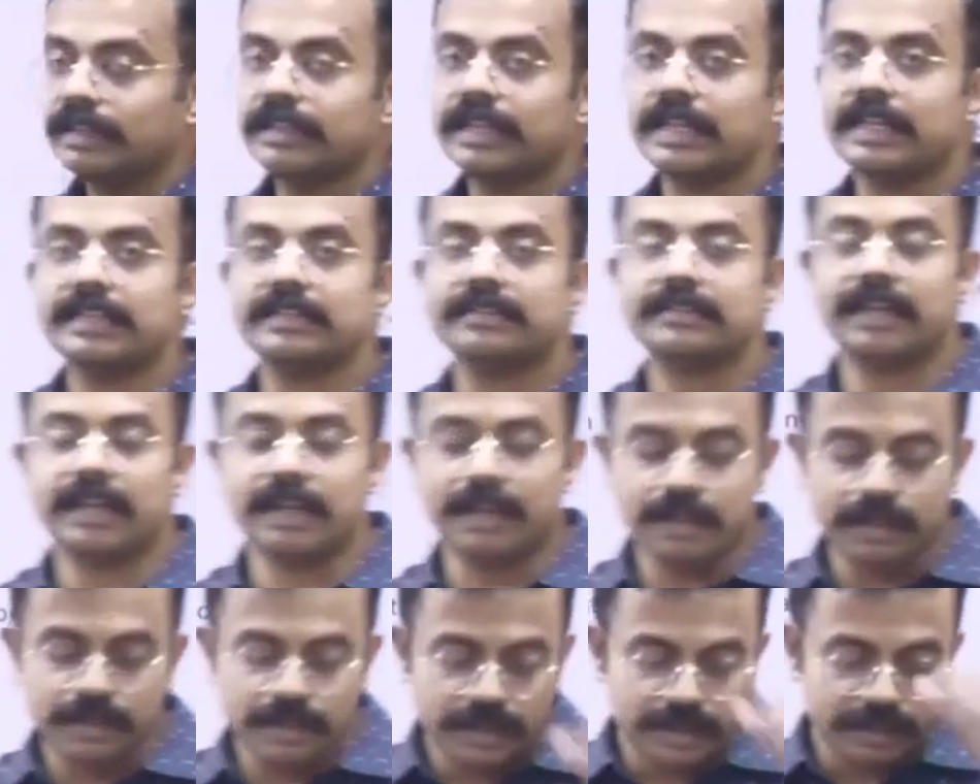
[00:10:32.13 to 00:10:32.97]
there is
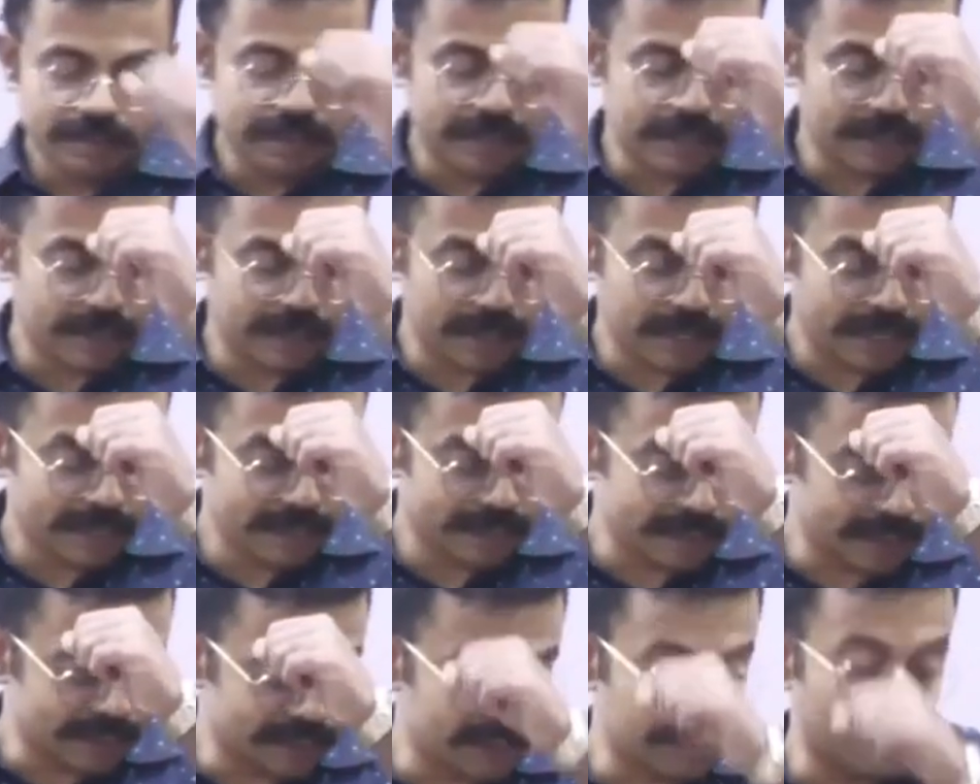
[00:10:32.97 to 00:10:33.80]
a
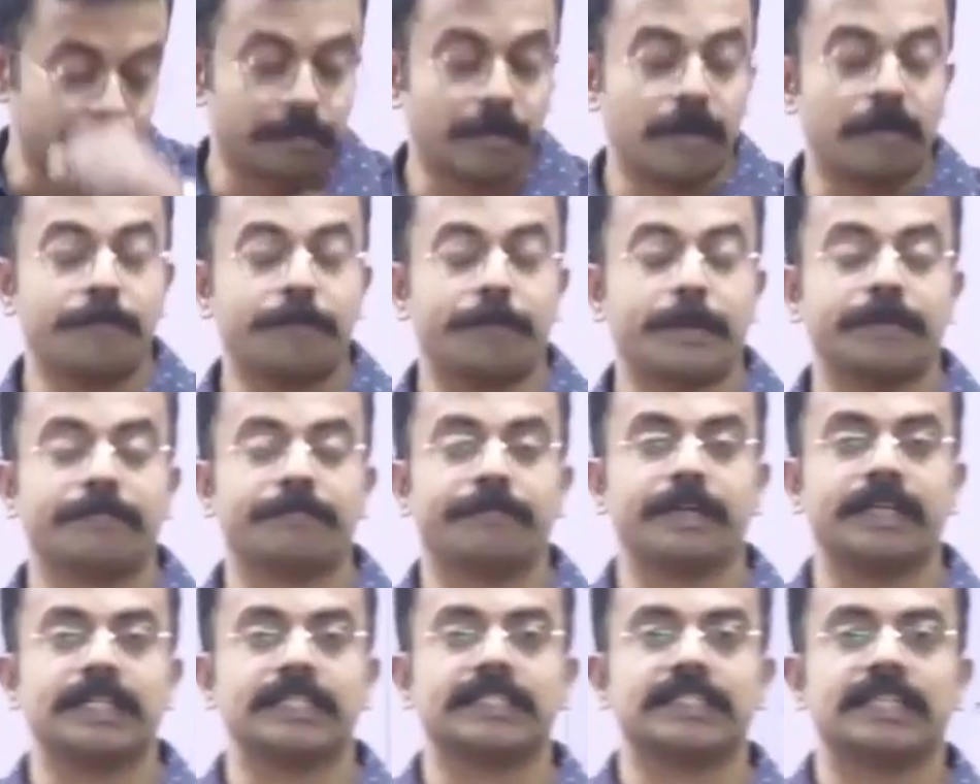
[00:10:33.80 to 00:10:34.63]
generalized system of
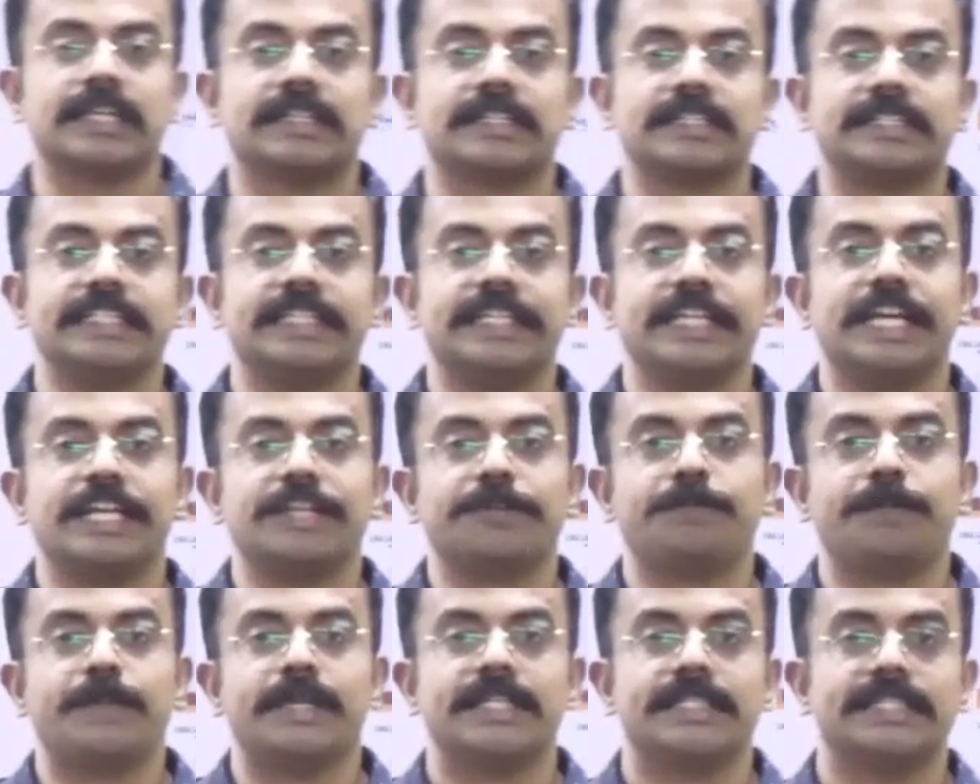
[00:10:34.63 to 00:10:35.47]
preferences,
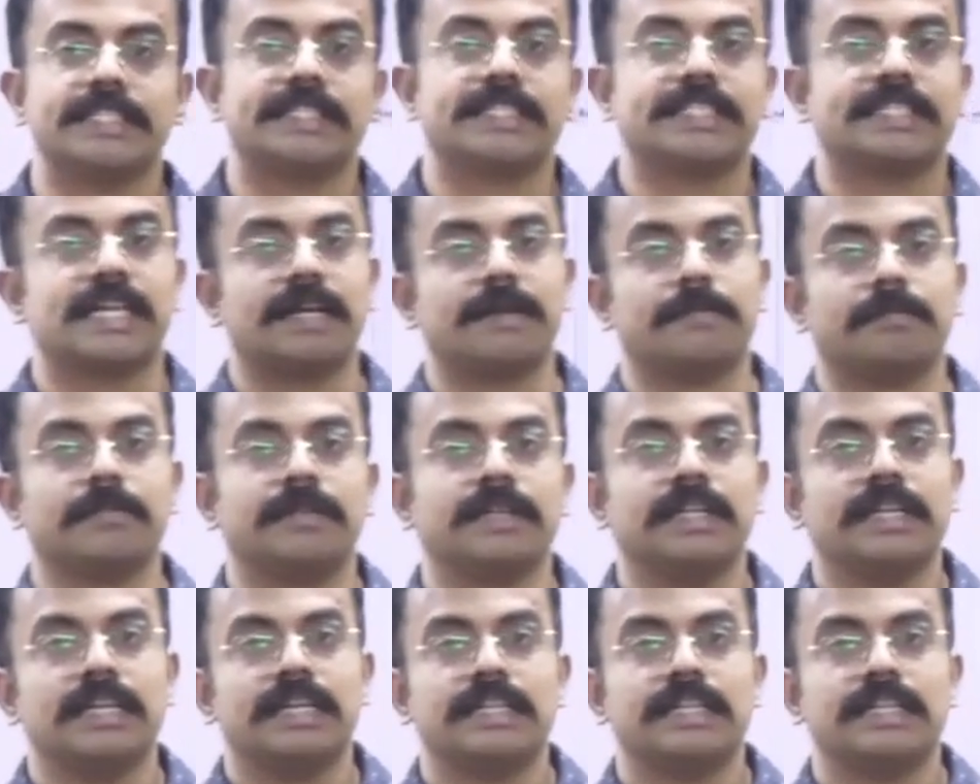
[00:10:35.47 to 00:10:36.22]
GSP system,